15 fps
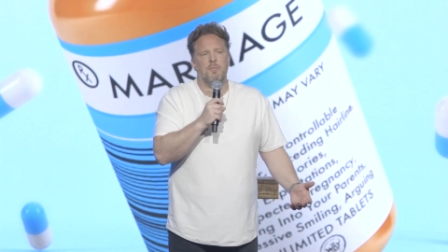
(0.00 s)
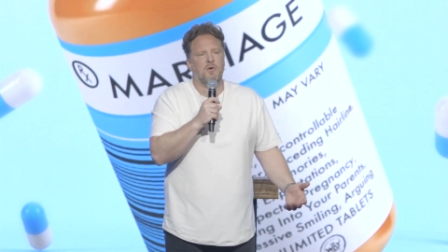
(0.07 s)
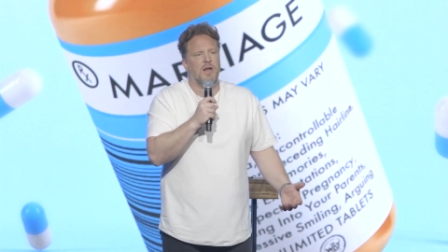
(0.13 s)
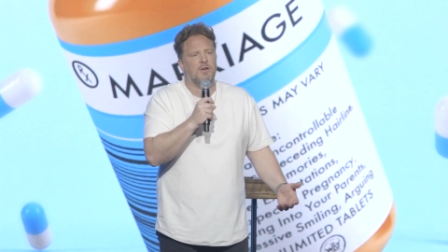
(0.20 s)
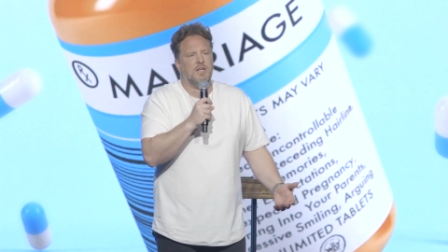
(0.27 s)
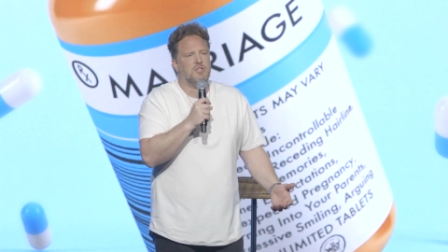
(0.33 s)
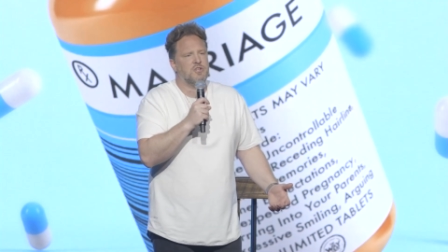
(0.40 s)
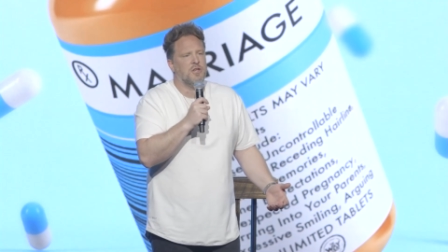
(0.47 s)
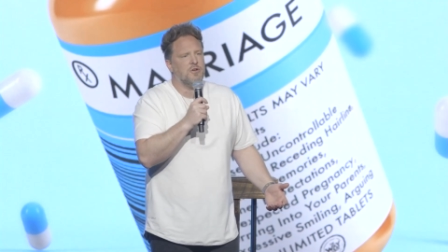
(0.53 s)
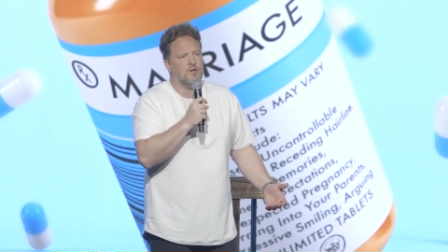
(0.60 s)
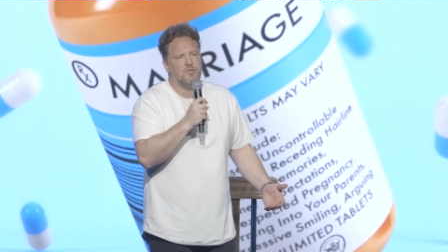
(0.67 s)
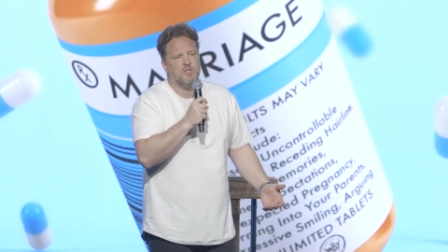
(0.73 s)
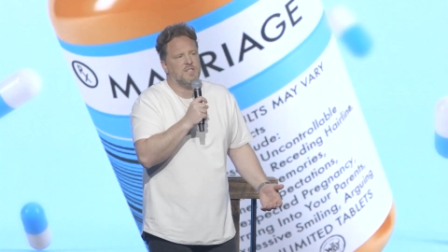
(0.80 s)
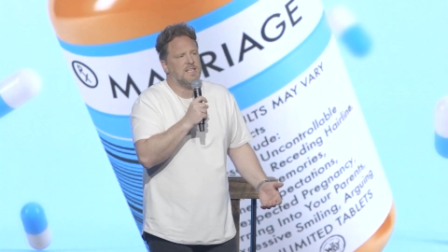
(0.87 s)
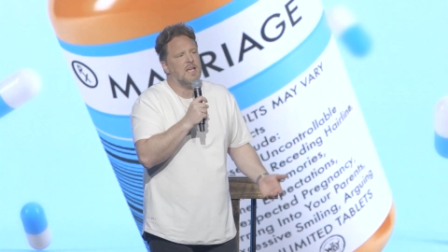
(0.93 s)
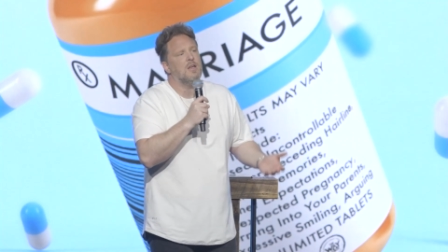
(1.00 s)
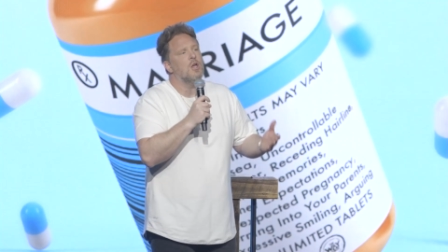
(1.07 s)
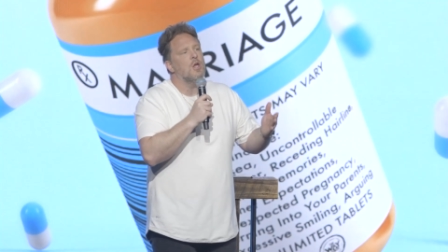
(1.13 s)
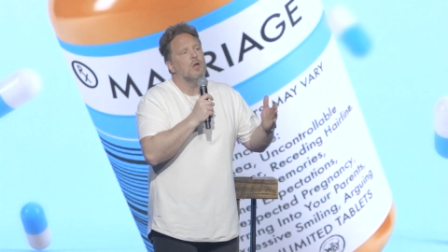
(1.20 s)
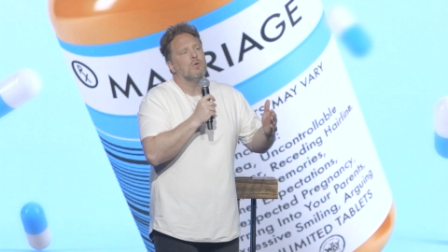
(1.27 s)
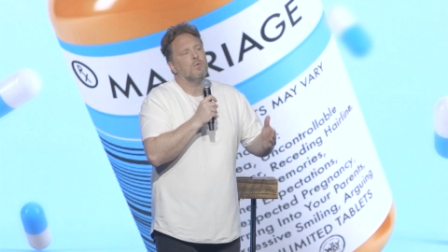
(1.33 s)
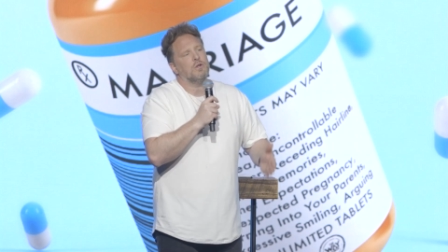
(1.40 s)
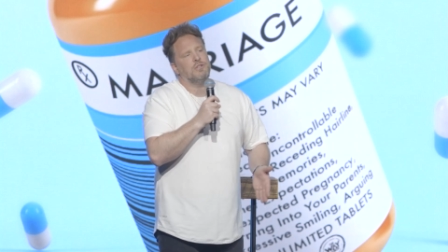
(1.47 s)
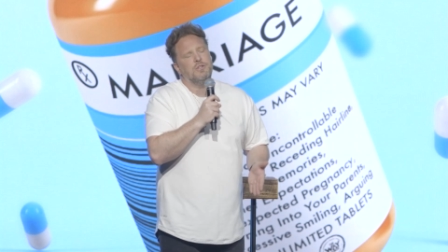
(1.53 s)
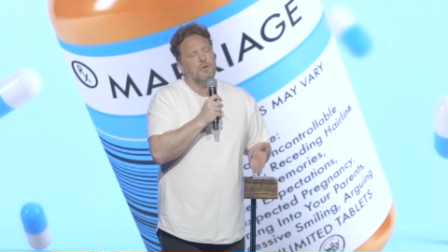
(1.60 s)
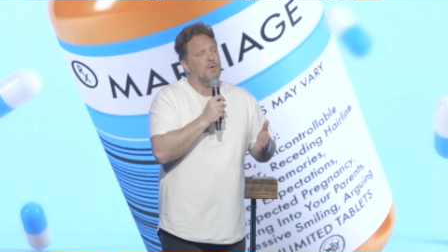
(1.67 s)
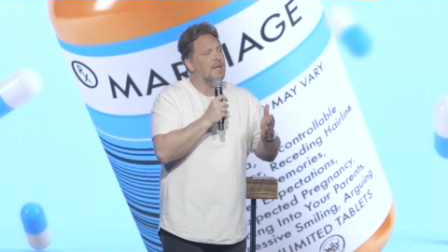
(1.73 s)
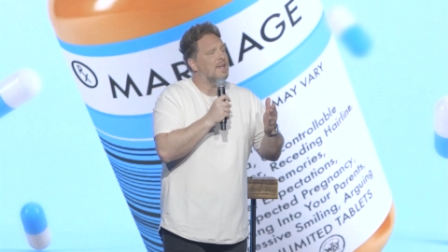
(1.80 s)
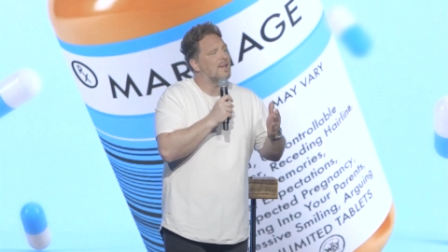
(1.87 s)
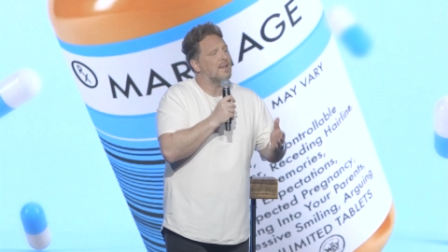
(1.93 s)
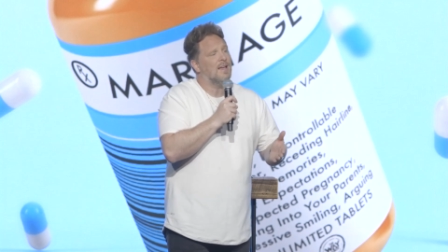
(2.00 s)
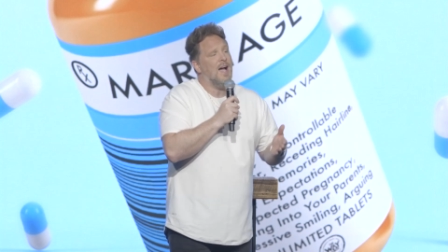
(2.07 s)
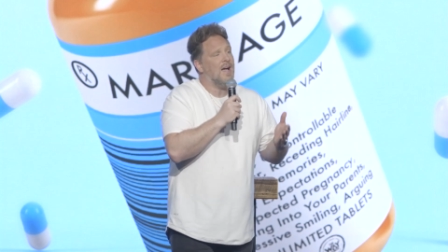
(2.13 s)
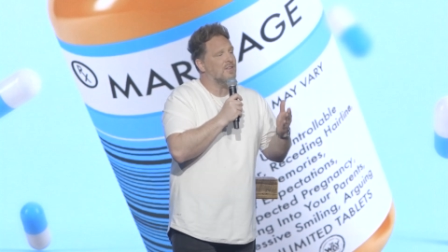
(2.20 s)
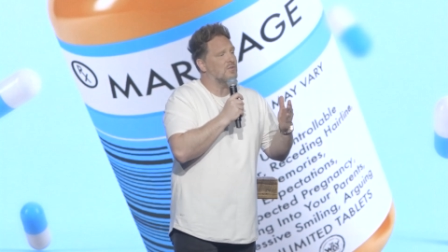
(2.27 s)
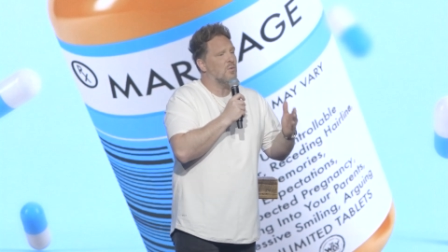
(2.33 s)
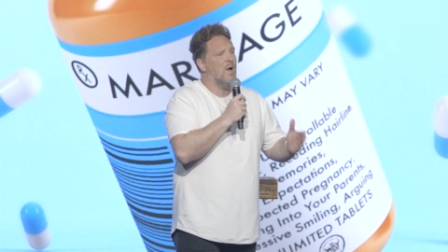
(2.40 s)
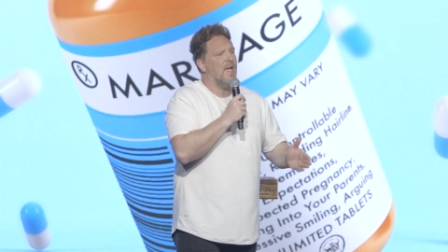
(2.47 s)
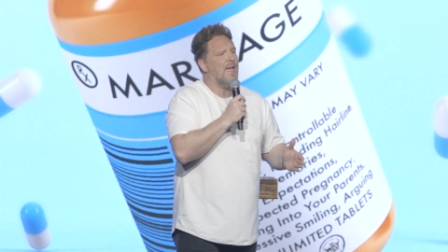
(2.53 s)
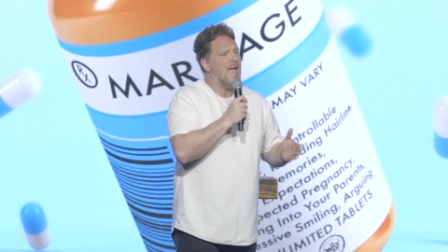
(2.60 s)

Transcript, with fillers: around each other and just say, We're doing it God's way.